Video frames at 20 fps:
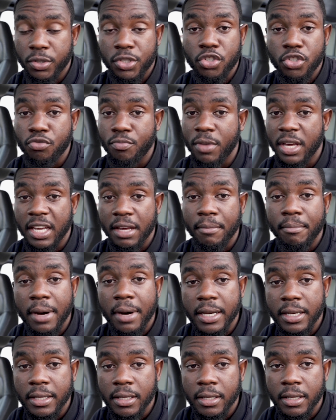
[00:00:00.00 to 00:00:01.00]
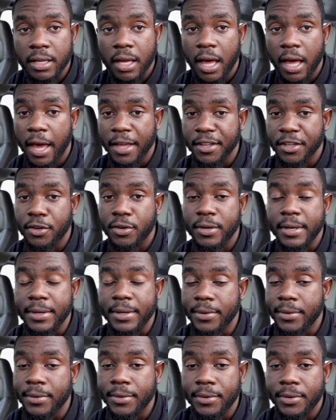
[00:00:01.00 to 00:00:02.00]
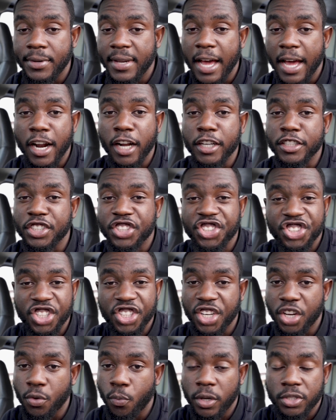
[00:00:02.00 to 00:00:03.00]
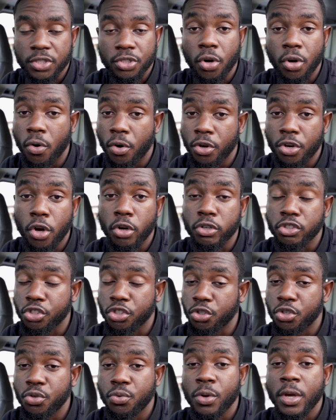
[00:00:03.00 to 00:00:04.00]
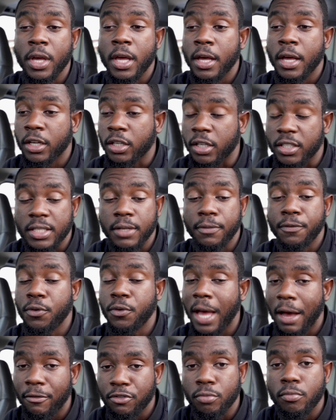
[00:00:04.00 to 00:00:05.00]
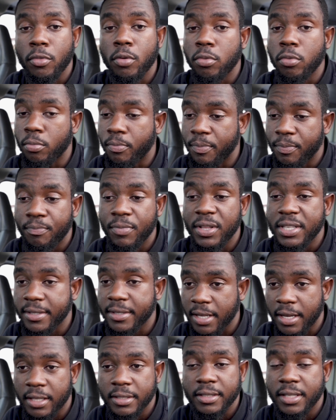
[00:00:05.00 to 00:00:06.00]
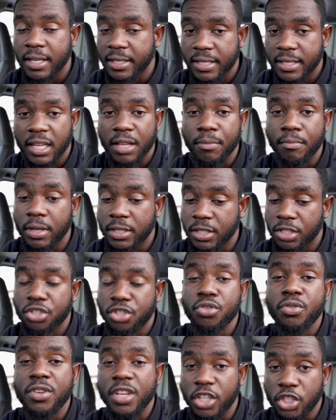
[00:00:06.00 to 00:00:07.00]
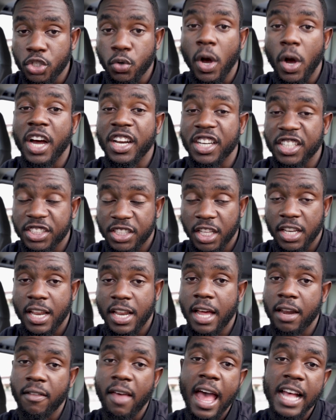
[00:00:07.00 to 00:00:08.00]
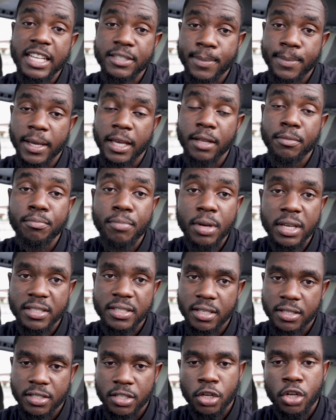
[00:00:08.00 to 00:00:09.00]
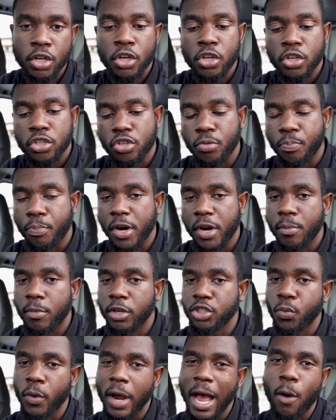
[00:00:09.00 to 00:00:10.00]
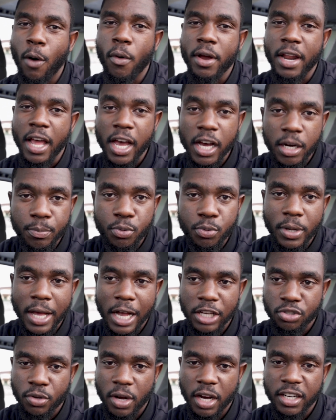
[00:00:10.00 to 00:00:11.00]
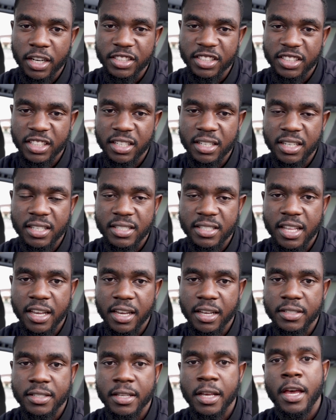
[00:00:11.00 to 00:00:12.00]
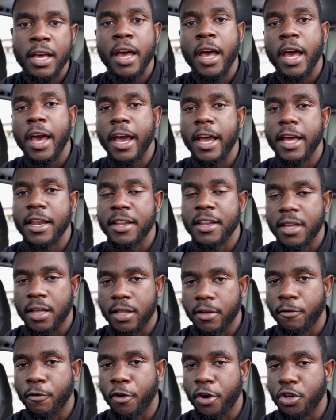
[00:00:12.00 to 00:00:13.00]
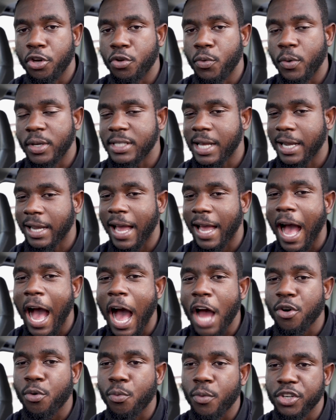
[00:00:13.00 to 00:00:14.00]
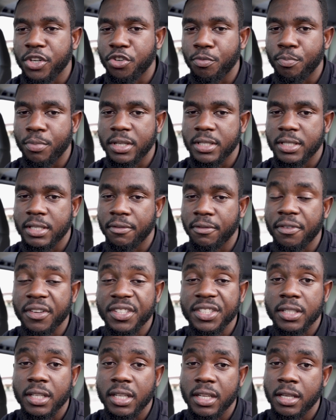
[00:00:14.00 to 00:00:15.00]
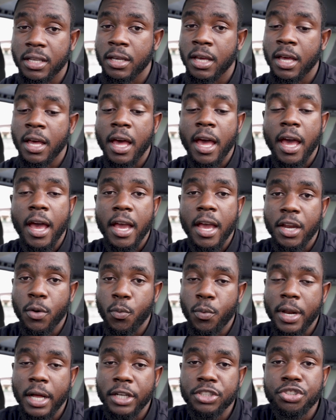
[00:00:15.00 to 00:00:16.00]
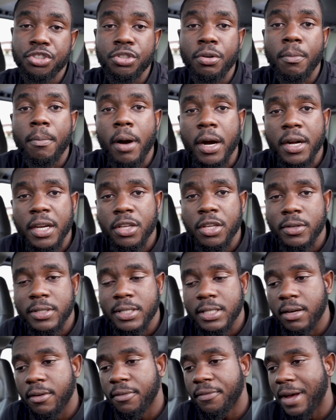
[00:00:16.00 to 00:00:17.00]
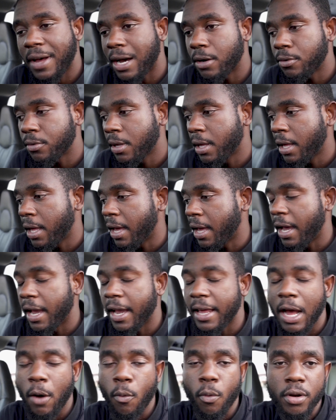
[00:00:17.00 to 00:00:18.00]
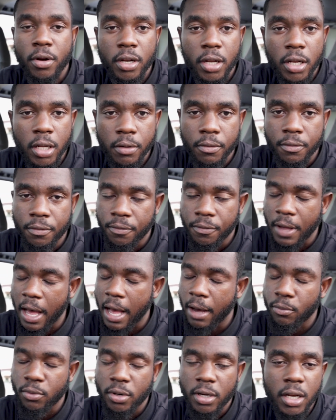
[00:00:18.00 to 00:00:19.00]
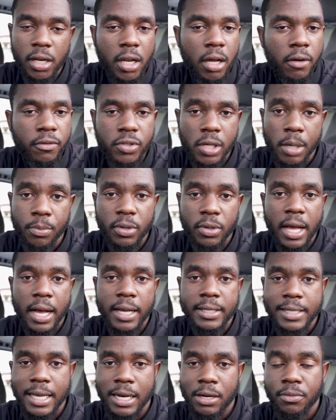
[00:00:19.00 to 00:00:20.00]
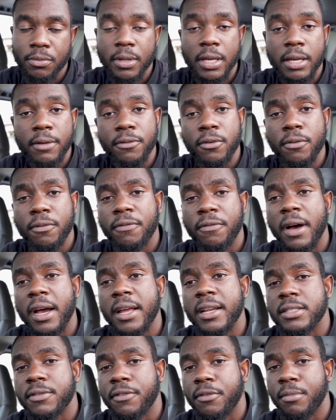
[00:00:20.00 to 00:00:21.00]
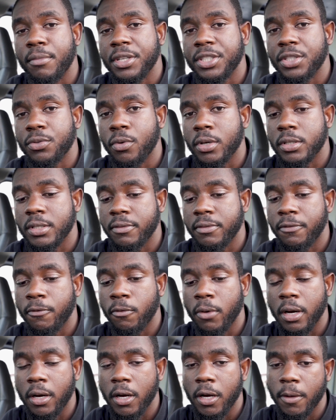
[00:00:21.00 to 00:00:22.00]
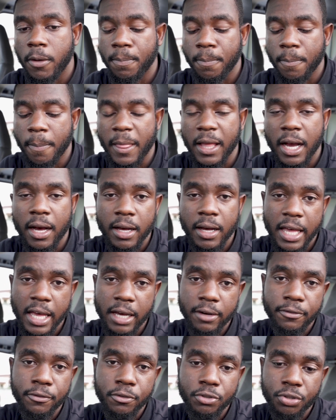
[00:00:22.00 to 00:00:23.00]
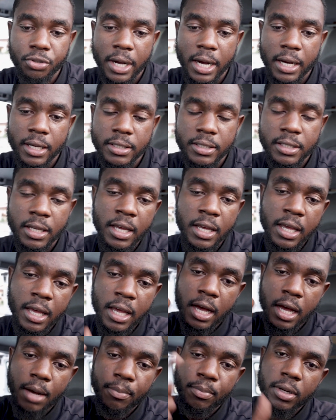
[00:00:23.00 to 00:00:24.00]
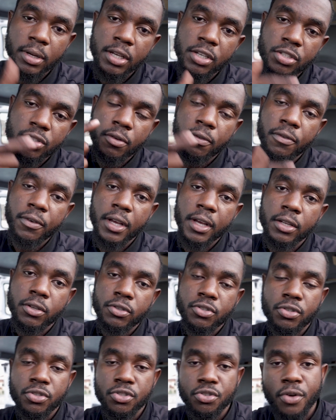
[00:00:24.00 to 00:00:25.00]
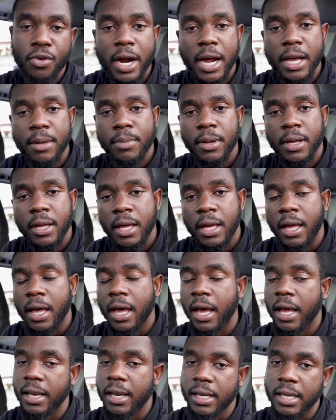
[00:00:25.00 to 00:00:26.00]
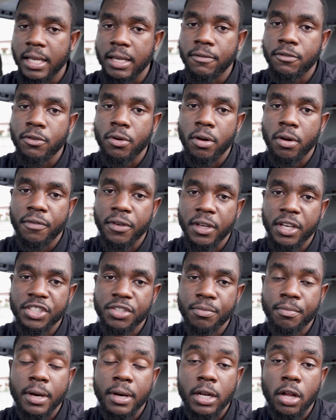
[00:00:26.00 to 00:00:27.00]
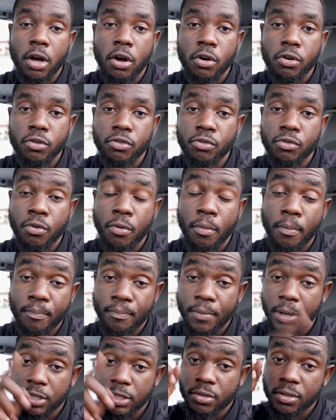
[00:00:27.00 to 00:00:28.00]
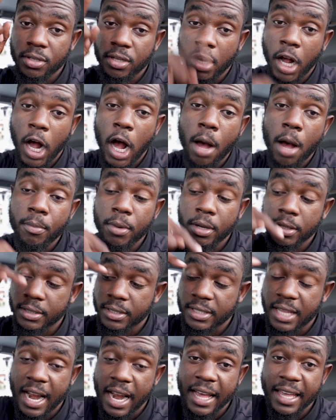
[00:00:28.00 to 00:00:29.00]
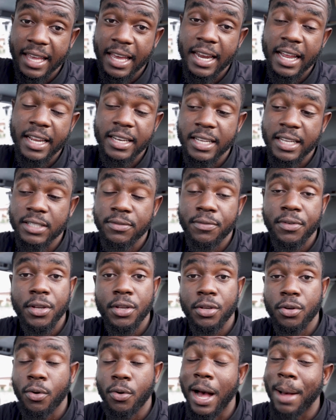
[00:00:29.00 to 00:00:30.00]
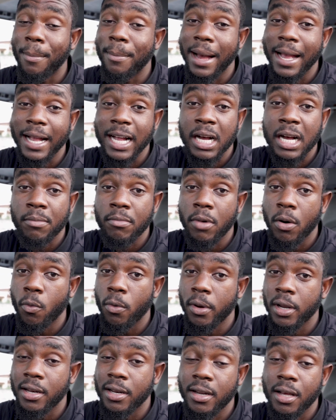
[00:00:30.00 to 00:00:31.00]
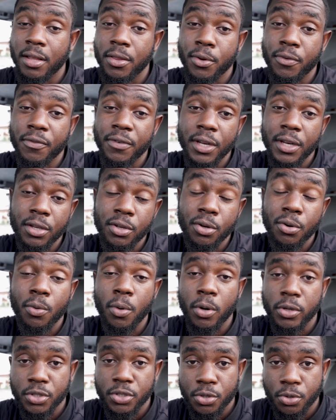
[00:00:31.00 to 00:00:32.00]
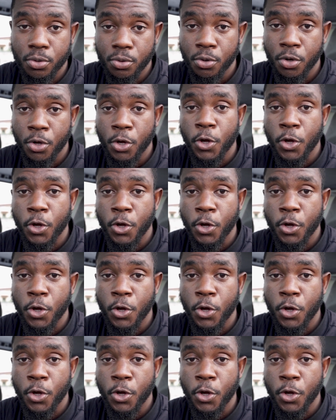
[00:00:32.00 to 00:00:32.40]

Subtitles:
you see you making money, and you're not understanding what's going on. So because if you have your mobile detailing business, you need to understand a lot of aspect in business. So pretty much where I want to help you guys to understand these things, and in order for you to know exactly how to run your business efficiently and without you burning yourself out. And I would love to help you guys out. If you find this information wasn't helpful, you guys, please don't forget to subscribe and leave your notification bell on. Based on the comments that I get in this video, I might come up with another video or two,